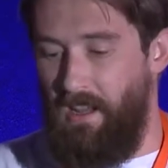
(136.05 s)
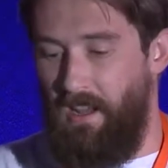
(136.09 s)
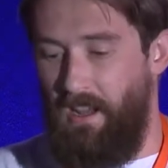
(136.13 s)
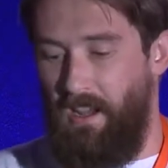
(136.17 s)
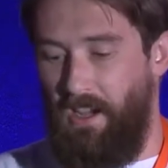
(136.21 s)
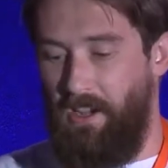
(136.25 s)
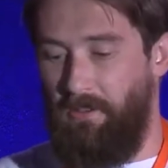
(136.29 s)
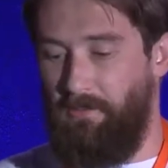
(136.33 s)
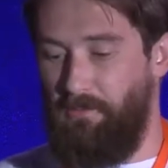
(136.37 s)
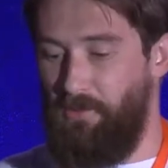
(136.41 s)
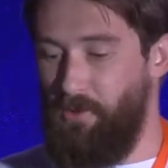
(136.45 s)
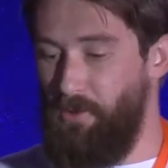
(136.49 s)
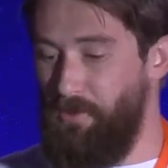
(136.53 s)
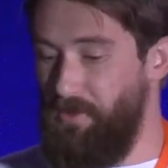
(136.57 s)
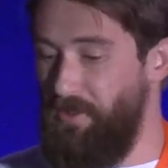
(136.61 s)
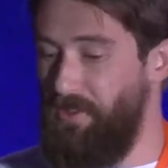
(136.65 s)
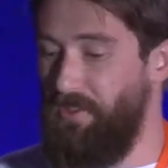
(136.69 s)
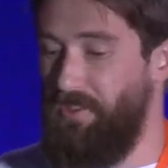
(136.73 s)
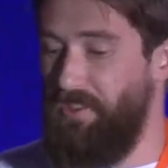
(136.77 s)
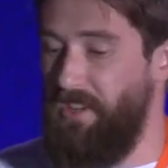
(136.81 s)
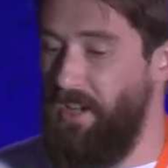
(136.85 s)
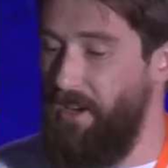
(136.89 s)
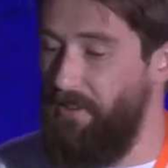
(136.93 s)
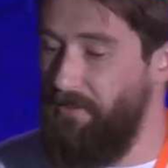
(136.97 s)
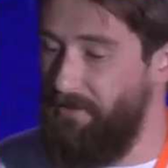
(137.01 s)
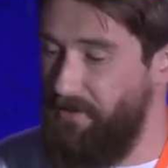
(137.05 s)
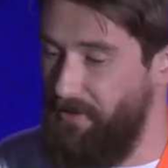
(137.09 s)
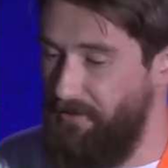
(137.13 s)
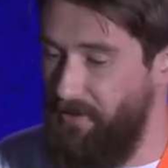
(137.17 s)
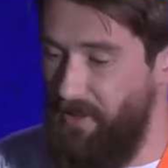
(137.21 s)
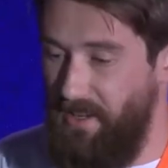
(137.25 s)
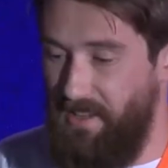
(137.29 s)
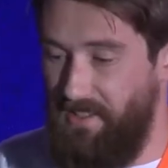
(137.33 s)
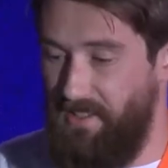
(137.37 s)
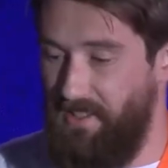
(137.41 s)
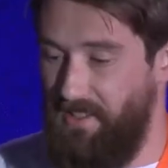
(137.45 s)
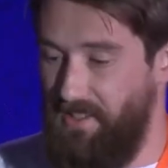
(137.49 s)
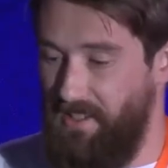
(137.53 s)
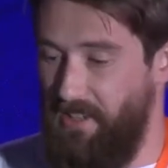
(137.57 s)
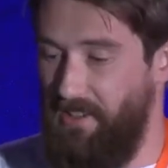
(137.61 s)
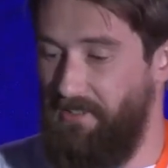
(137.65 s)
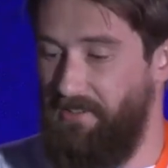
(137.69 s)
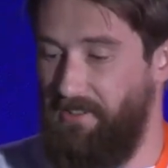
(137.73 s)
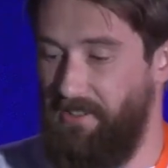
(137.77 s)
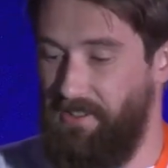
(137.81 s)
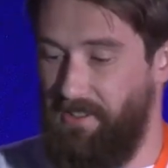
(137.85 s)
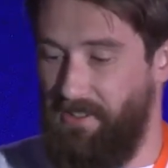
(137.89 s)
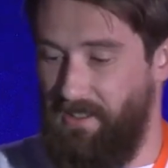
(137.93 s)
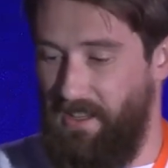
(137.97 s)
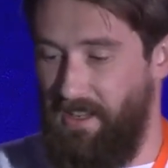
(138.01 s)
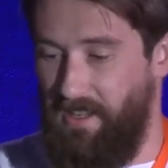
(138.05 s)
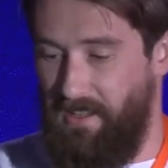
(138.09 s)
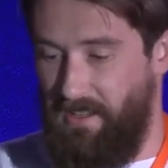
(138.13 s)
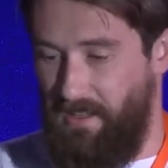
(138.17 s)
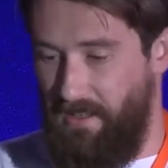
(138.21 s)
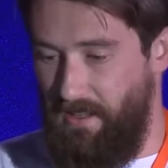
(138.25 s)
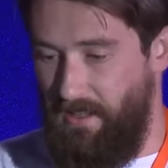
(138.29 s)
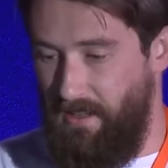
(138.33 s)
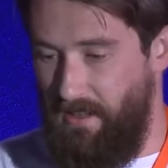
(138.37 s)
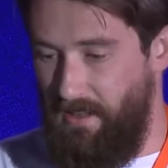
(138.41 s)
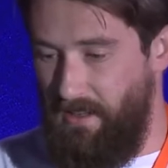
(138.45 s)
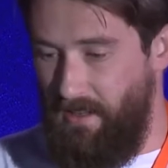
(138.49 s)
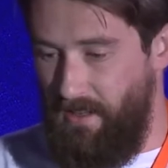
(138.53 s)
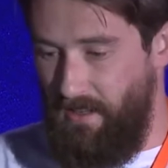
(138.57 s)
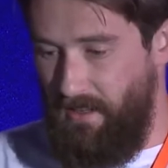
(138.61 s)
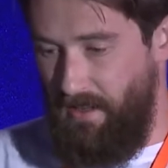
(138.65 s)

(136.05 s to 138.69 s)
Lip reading: Rules itself defines itself as like I